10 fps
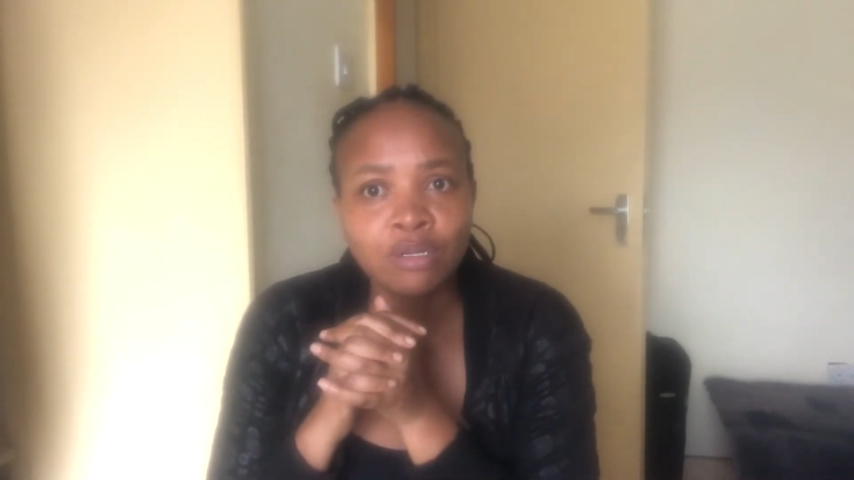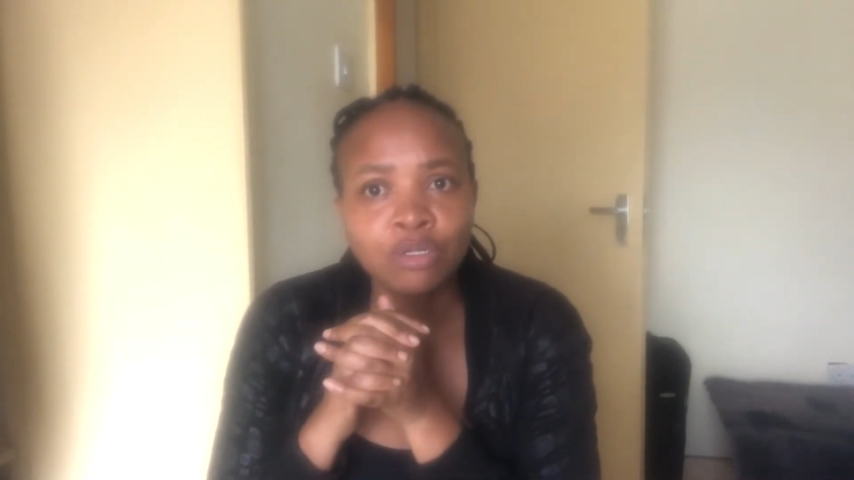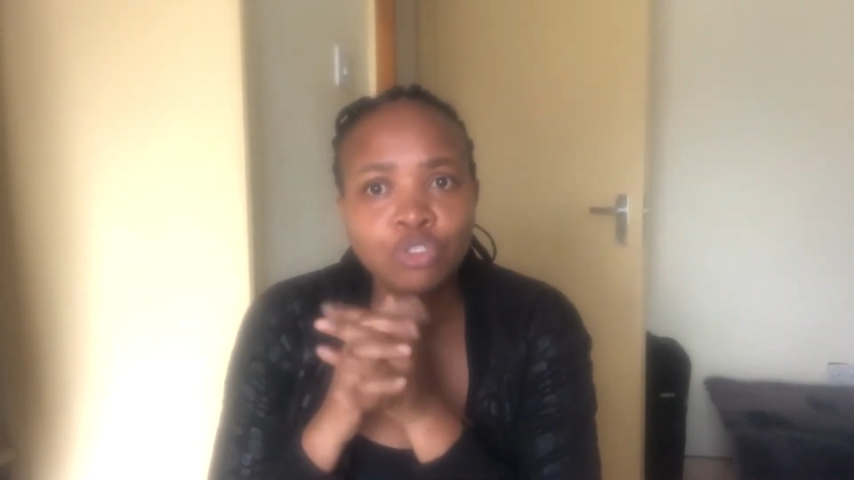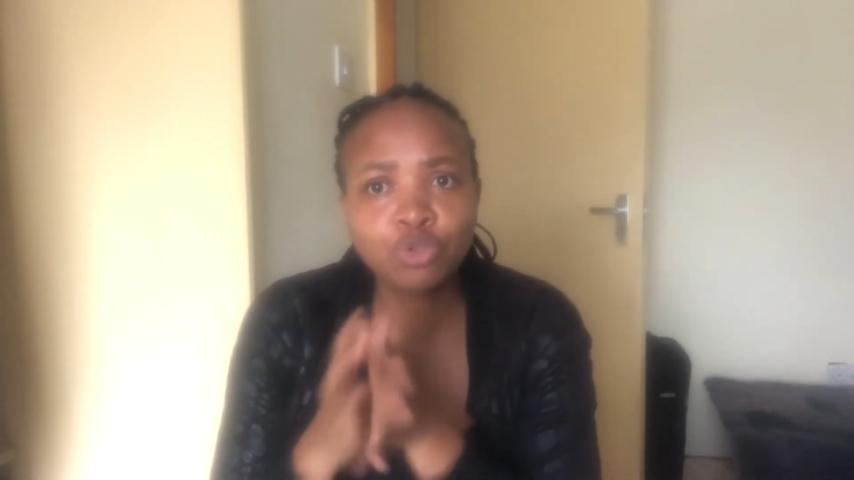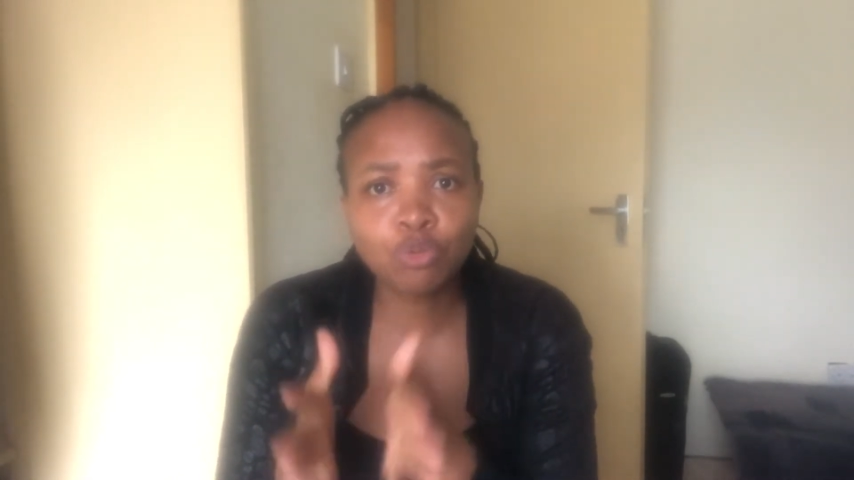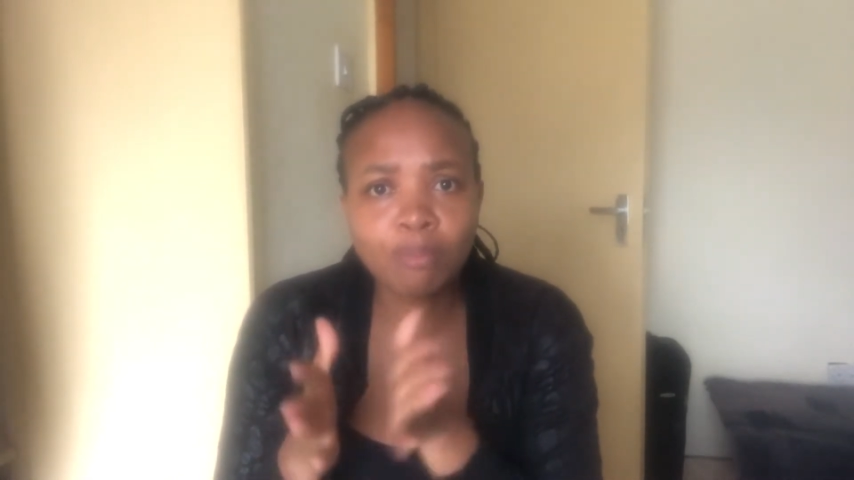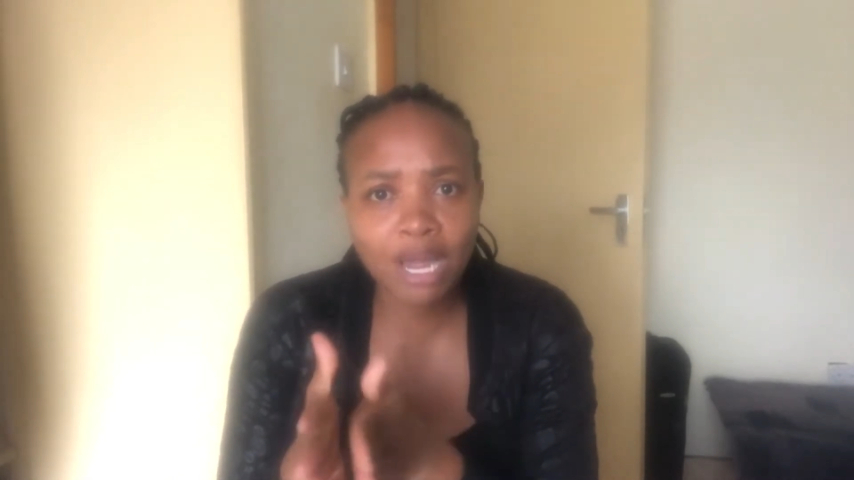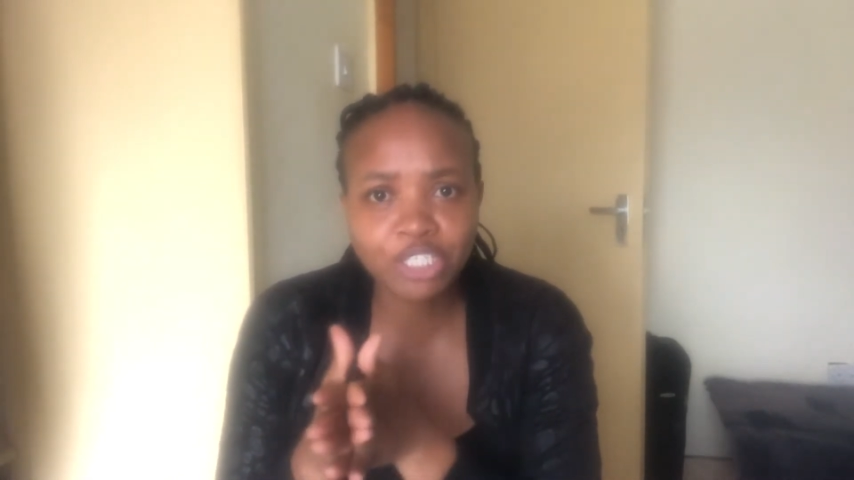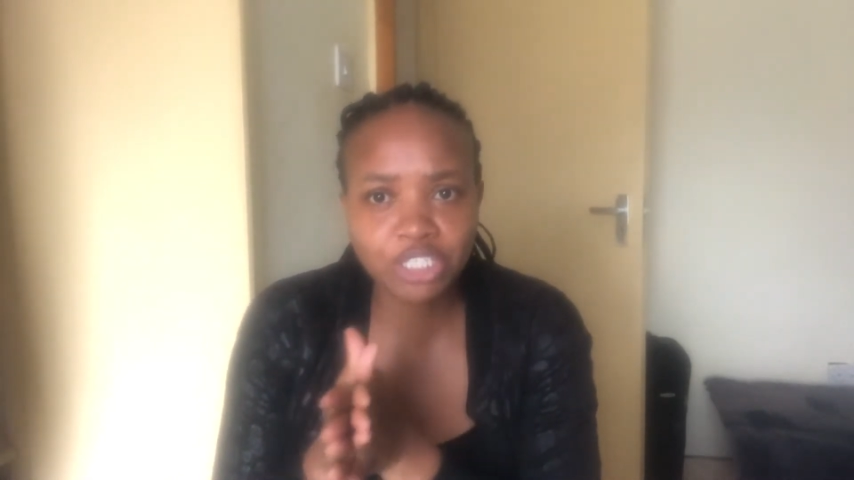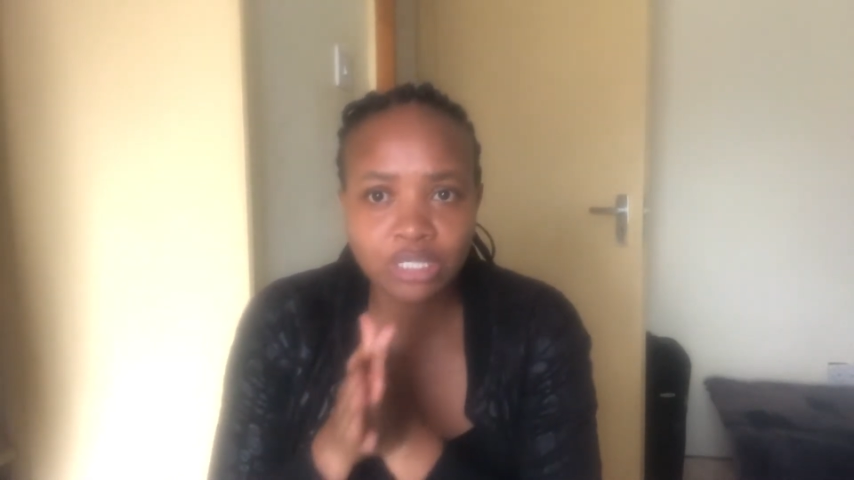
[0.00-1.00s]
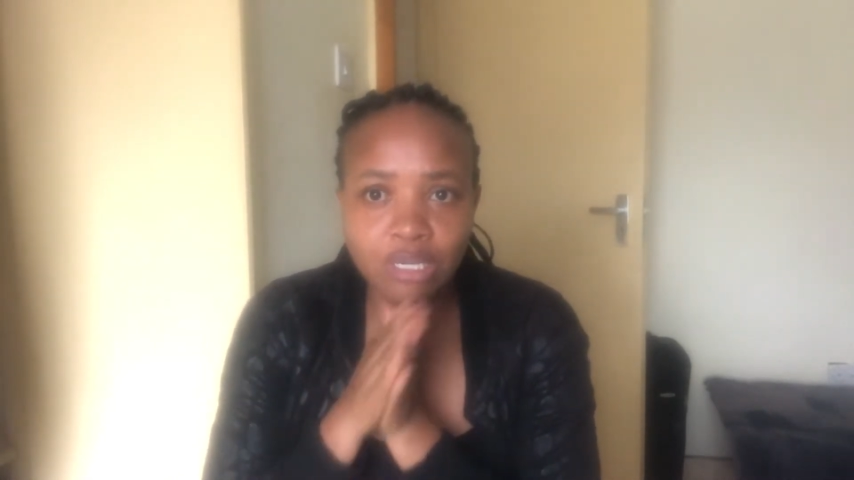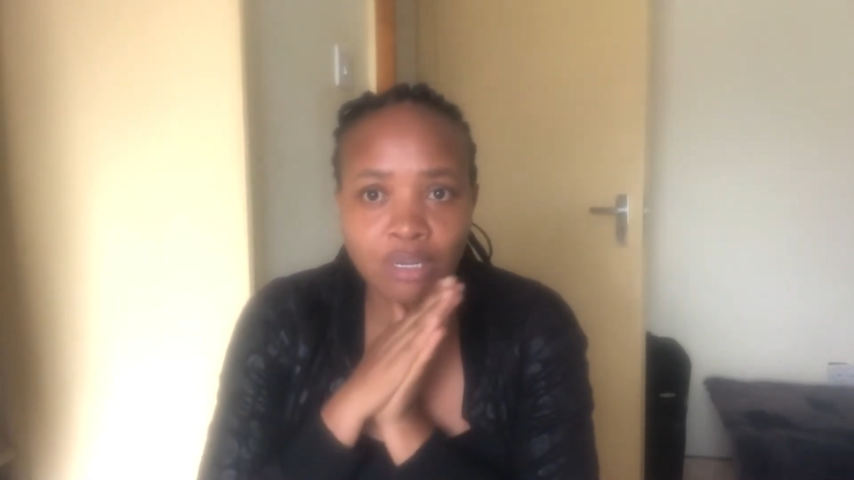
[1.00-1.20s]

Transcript: too much